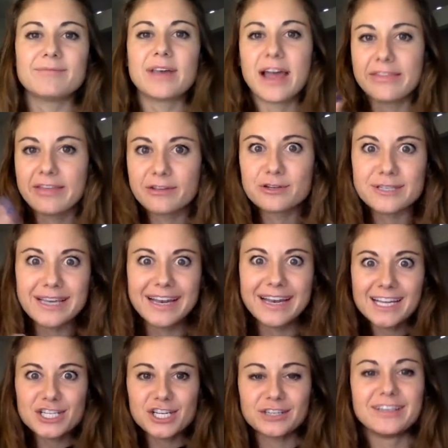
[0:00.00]
and then there's a
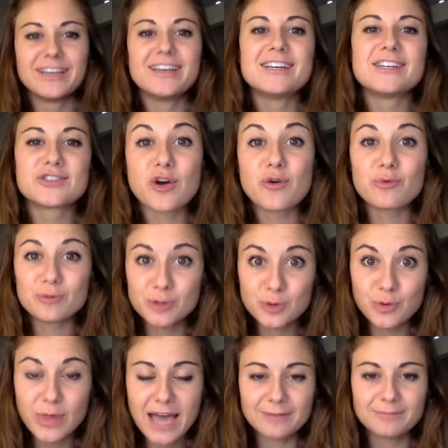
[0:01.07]
connection. So do
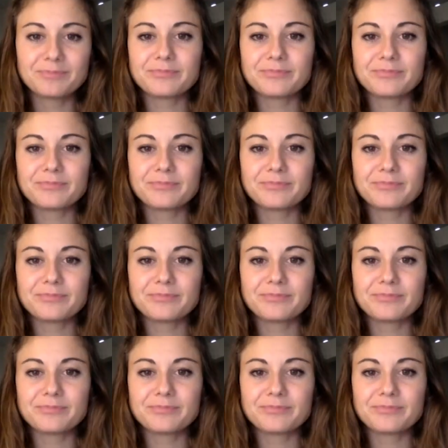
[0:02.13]
that.